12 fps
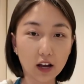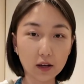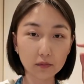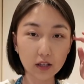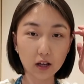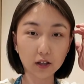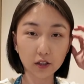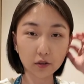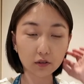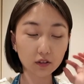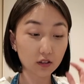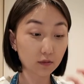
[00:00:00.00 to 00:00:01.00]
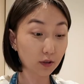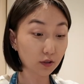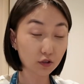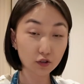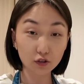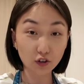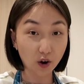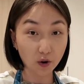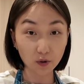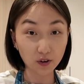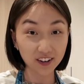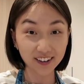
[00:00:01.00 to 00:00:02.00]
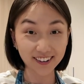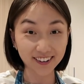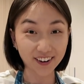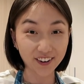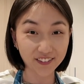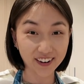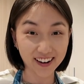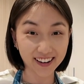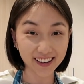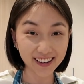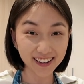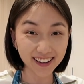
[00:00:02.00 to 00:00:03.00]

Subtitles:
I'm telling you, this smells so good already.